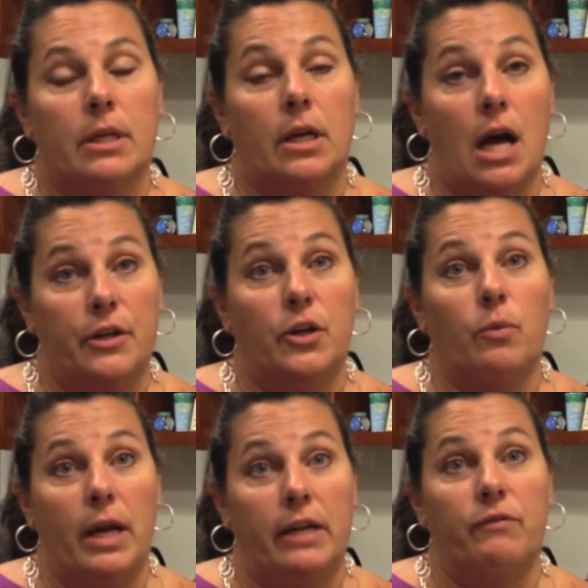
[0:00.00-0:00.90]
condo
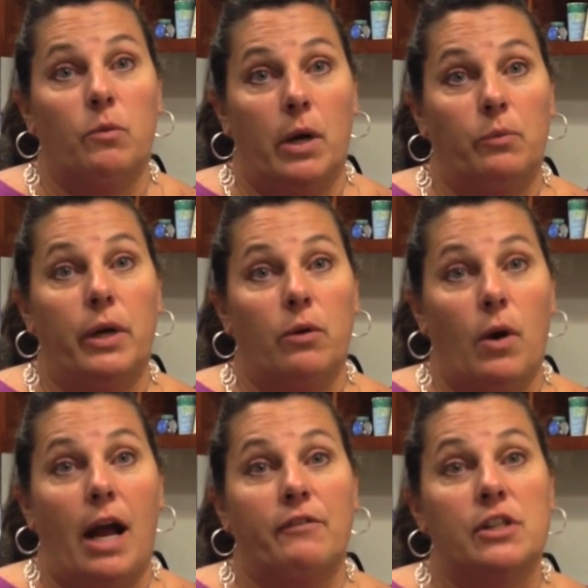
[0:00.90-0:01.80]
ready for when we
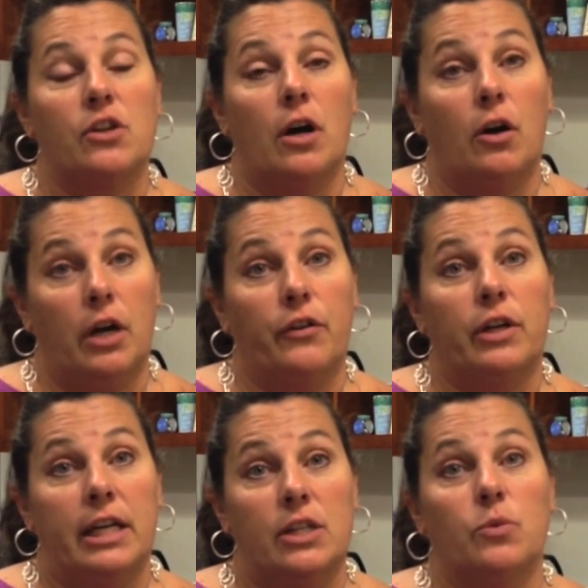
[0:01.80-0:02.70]
arrived because our other
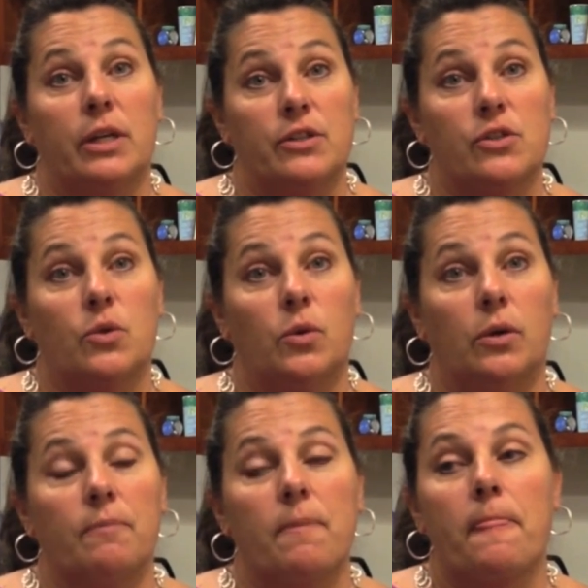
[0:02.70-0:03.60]
kids were in school.
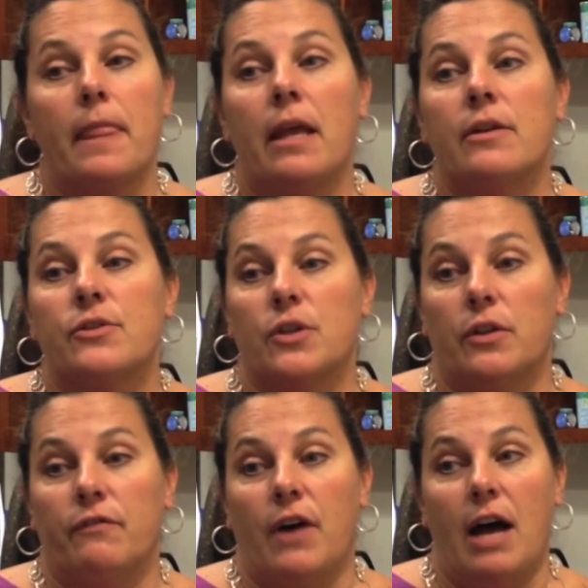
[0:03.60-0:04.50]
So
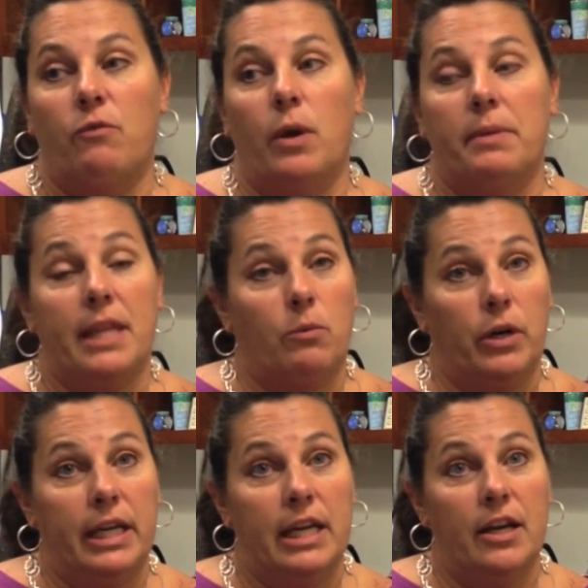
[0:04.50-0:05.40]
the 5 women that were
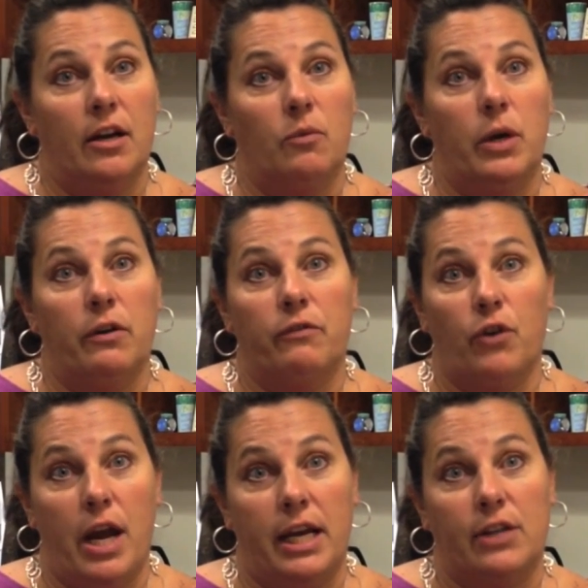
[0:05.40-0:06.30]
here, we were
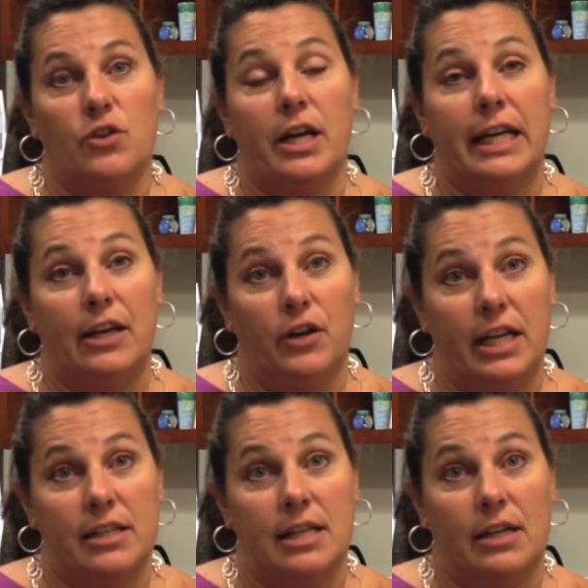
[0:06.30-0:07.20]
frantic trying to get our
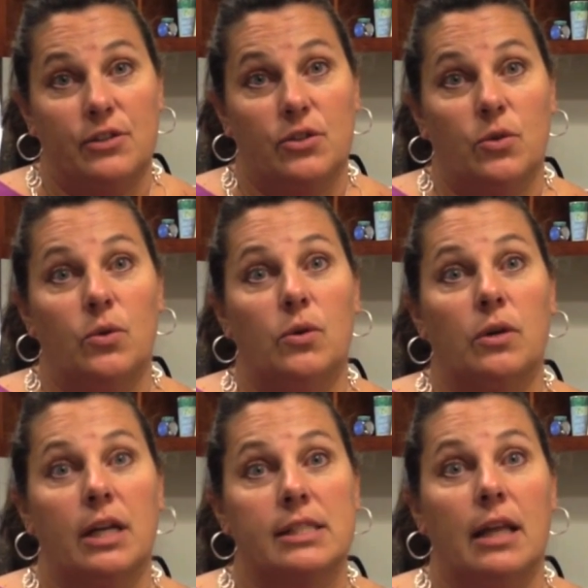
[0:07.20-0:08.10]
kids out of school
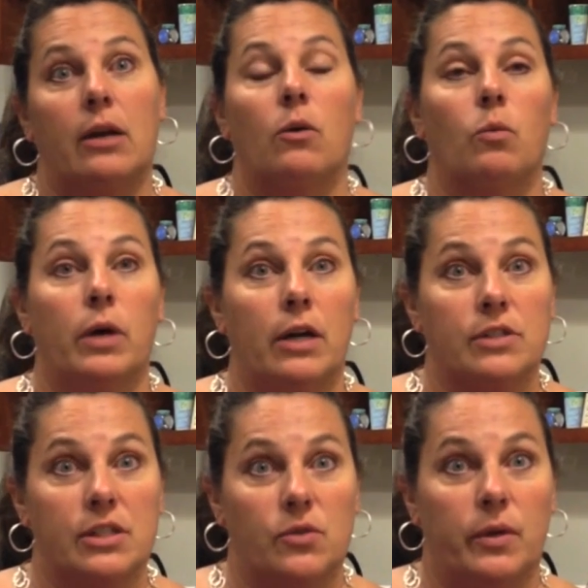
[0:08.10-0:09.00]
because, like, what
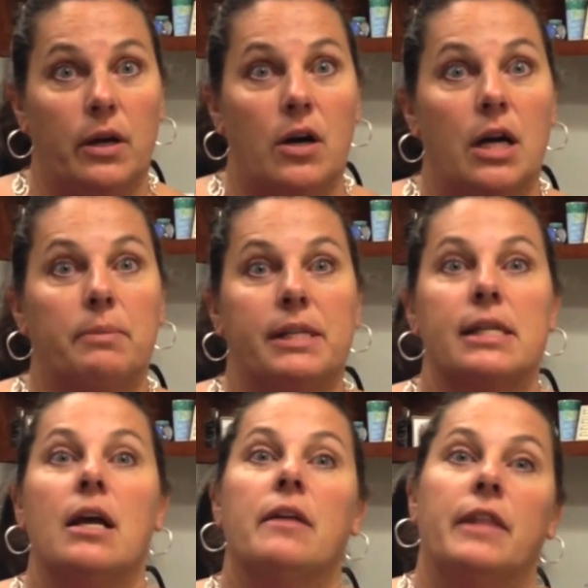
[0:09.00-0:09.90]
else is going on? Because
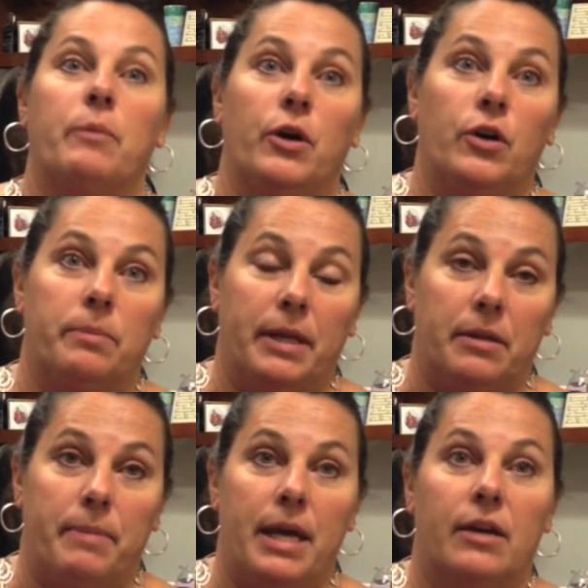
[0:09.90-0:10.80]
then we heard about the
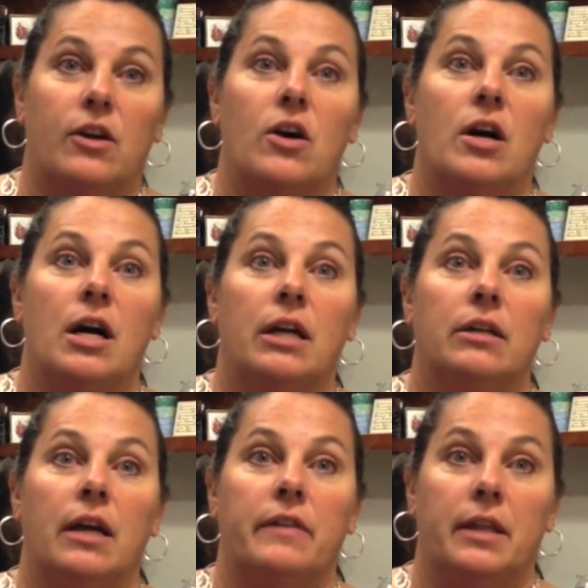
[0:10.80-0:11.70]
Pentagon
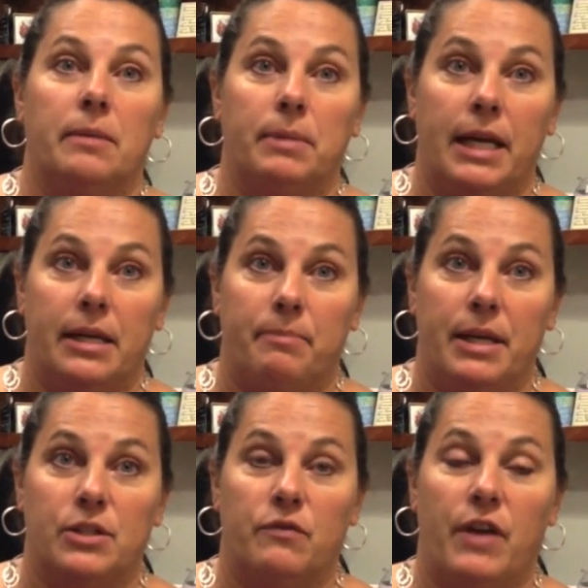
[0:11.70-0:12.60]
and then the plane in
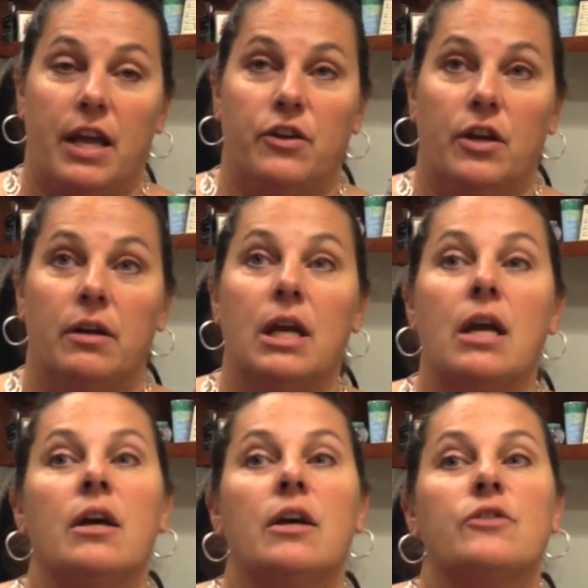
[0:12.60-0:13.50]
Pennsylvania.
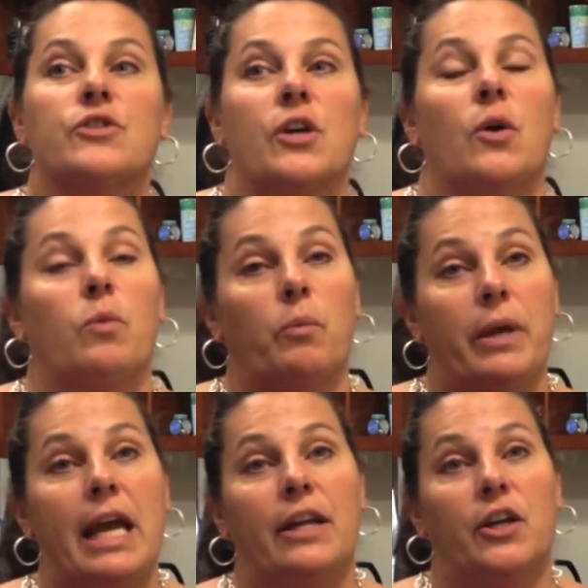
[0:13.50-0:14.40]
So when we
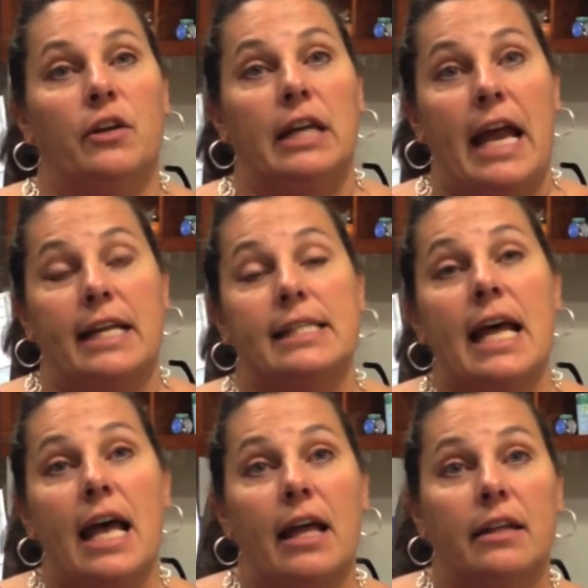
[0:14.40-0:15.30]
had to go to Nag's
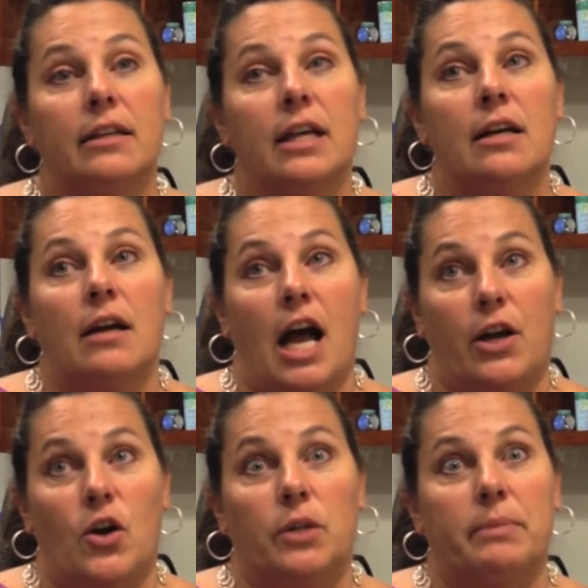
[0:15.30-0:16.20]
Head, I
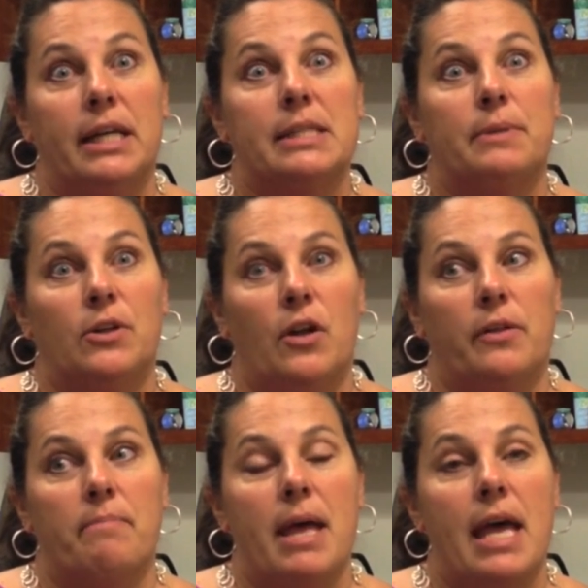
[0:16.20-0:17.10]
called my husband and all
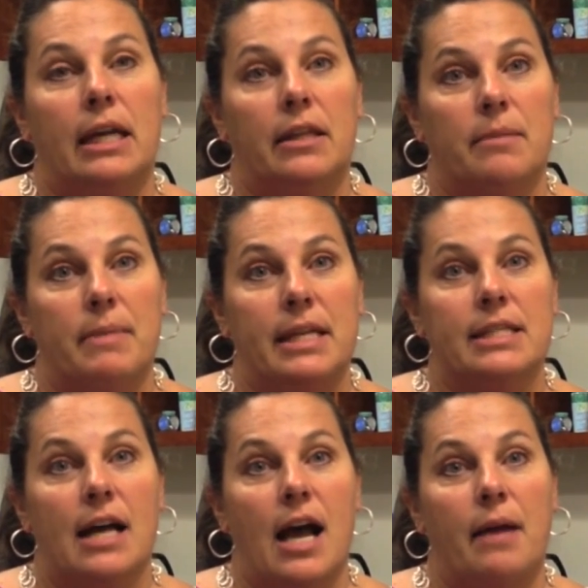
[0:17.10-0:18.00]
the men. In the
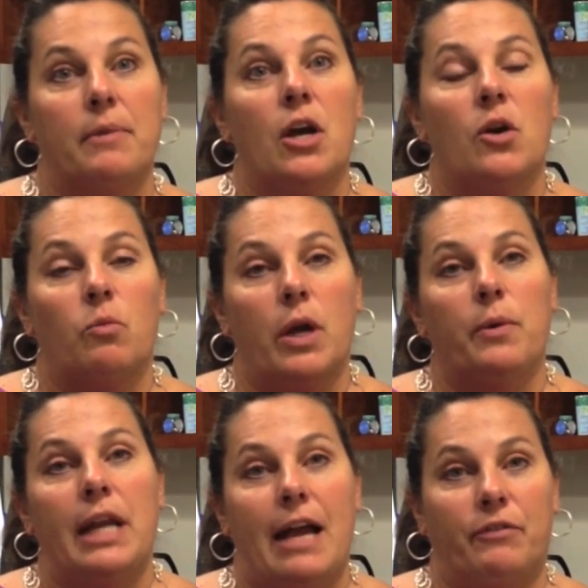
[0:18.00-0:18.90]
meantime, we
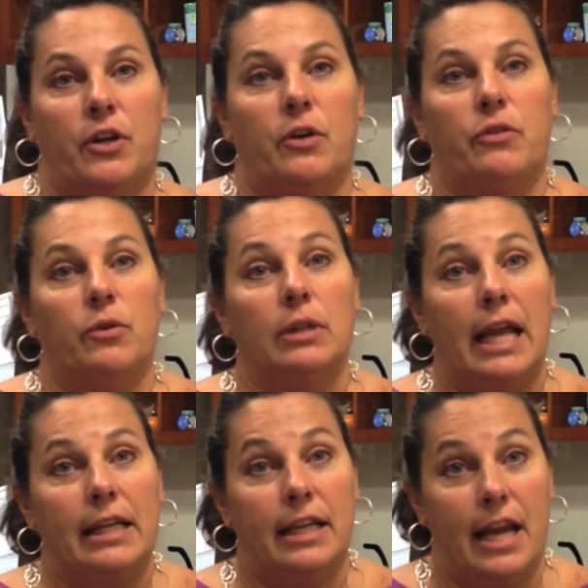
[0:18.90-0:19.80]
would have to go through
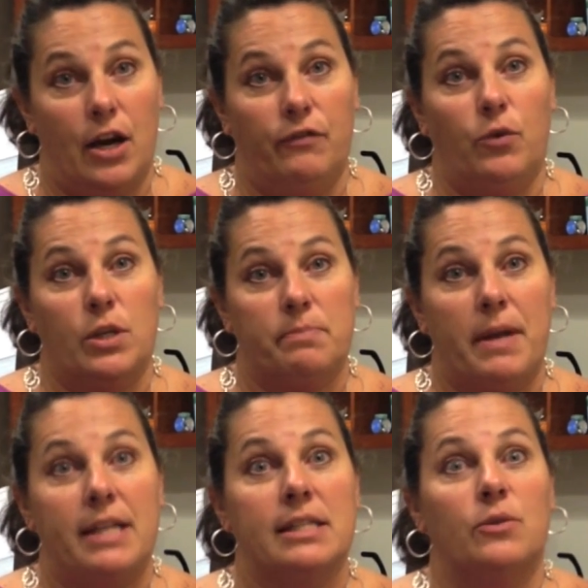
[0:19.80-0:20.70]
Langley Air Force
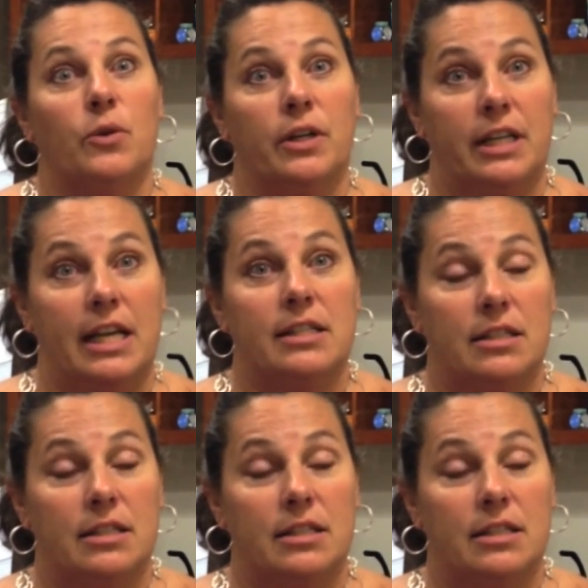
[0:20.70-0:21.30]
Base in order to get